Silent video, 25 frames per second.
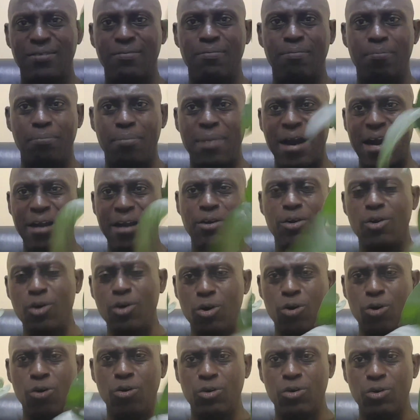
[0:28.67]

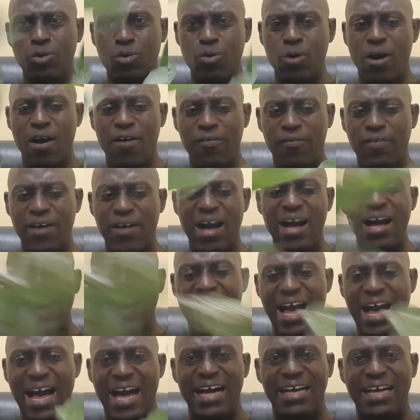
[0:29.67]
mango, guava,
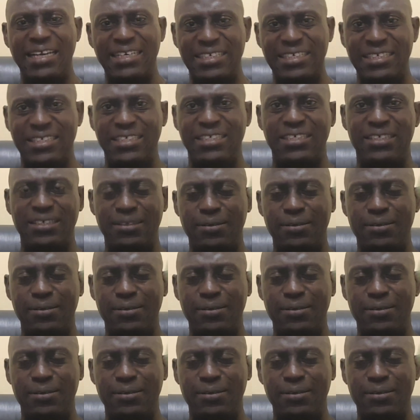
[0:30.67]
and